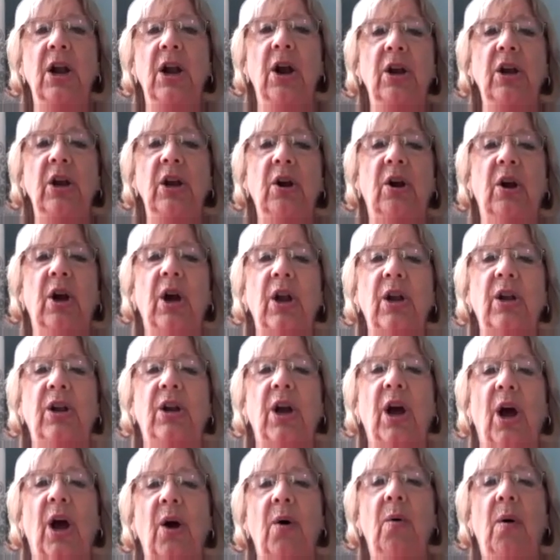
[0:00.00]
know, you could
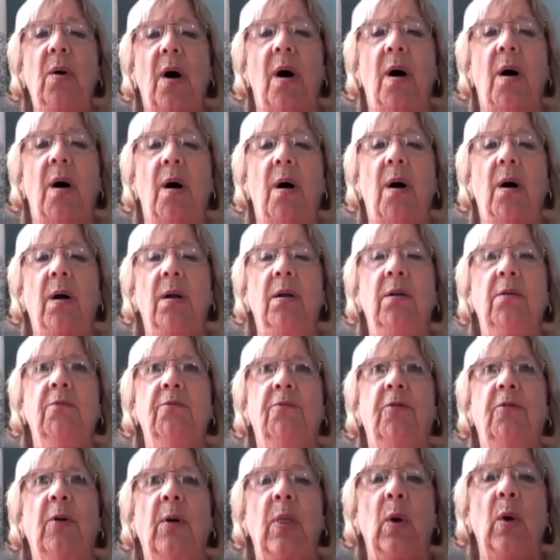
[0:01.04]
go on
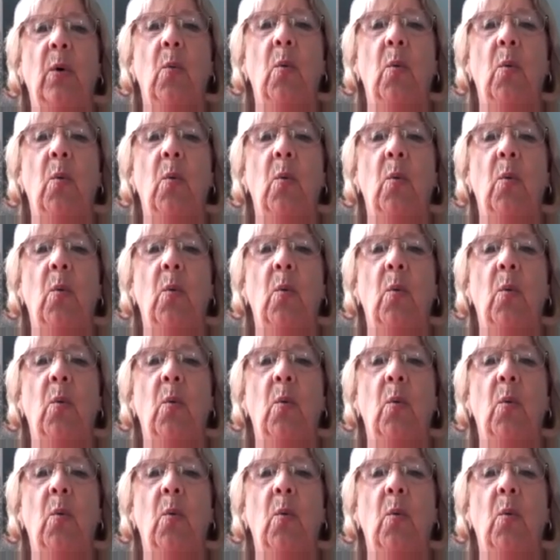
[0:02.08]
for the